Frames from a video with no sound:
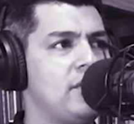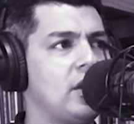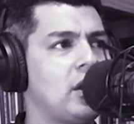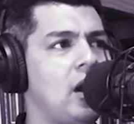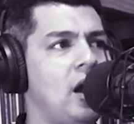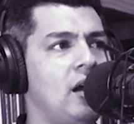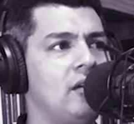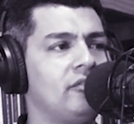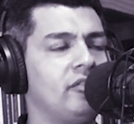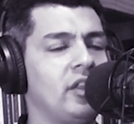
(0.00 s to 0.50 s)
the
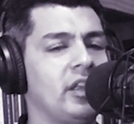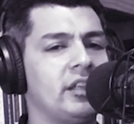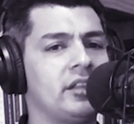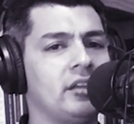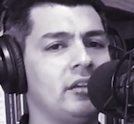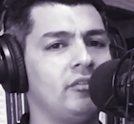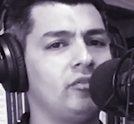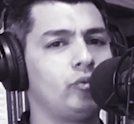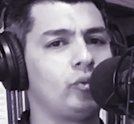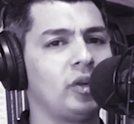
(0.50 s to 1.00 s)
conflict
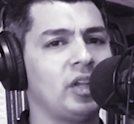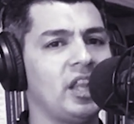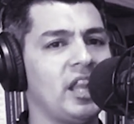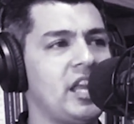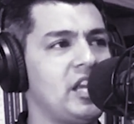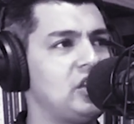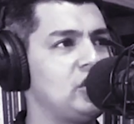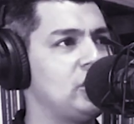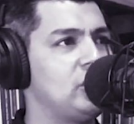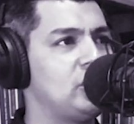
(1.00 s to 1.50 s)
of
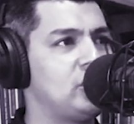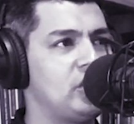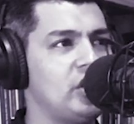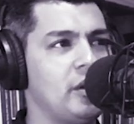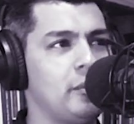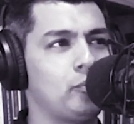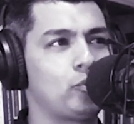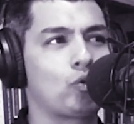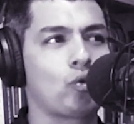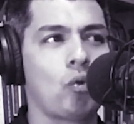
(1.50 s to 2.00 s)

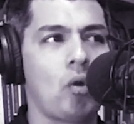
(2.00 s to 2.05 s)
relationship